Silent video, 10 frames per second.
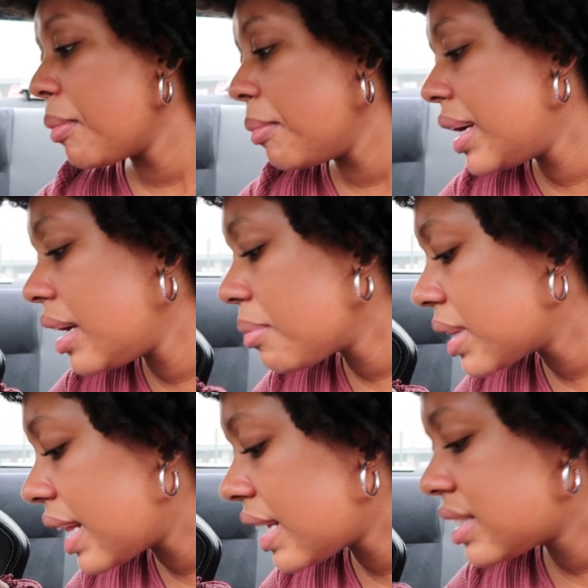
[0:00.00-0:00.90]
But I'm
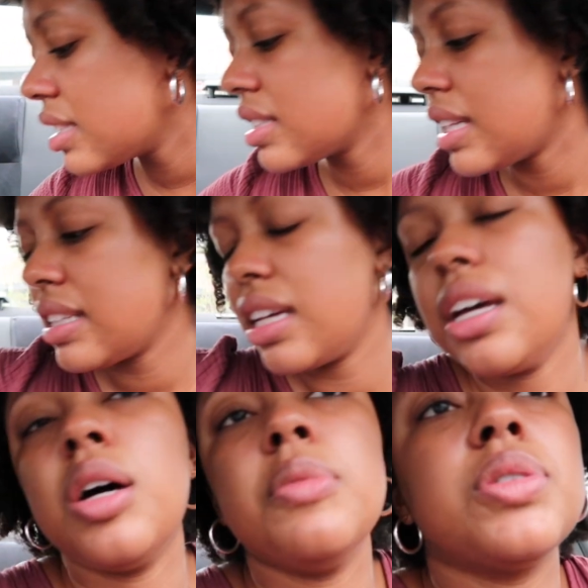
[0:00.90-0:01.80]
glad I took that. It
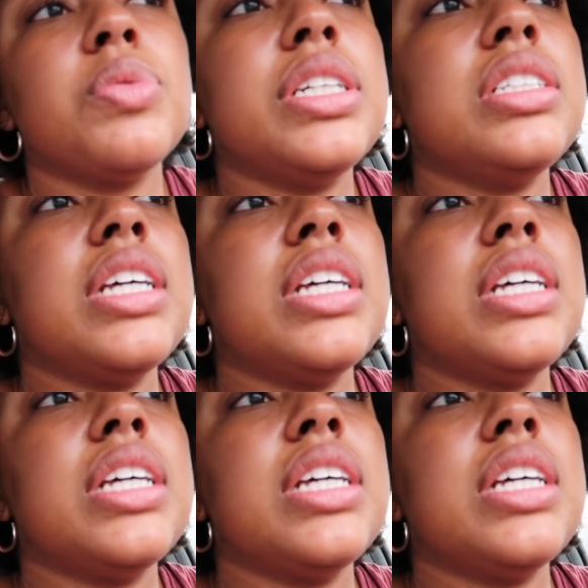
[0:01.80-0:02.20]
helps with